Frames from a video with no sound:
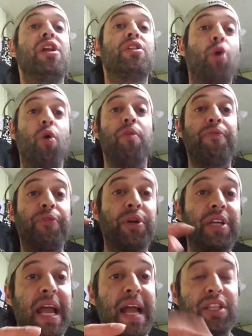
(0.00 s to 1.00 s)
Don't
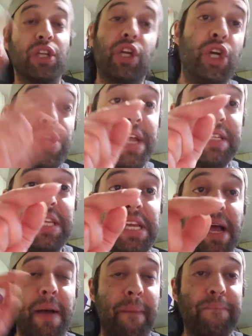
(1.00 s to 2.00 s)
forget, Good Idea,